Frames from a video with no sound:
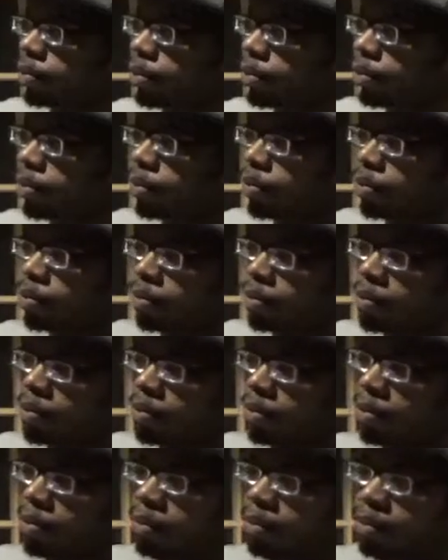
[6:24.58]

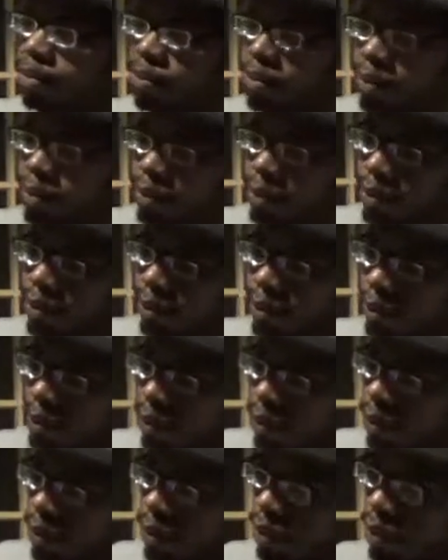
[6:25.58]

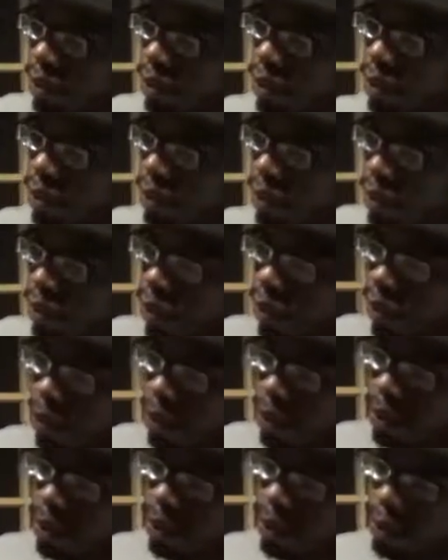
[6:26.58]

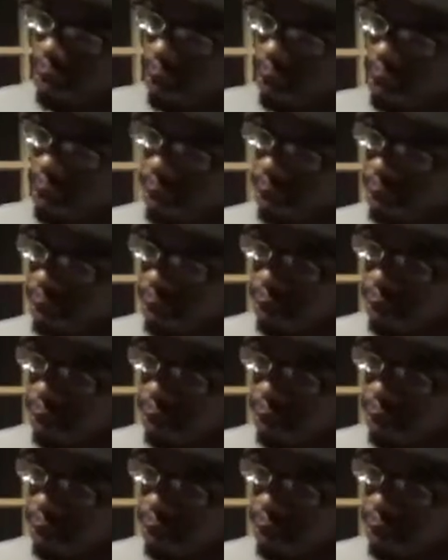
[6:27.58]
[no speech]